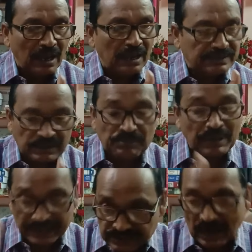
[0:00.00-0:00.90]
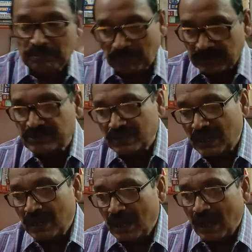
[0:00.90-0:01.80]
some examples
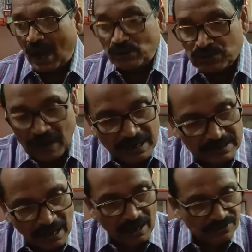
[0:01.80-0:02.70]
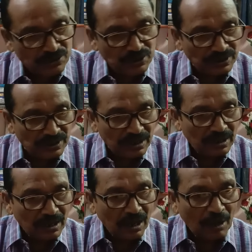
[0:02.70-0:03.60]
how to write the answer
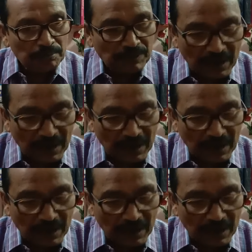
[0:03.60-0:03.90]
of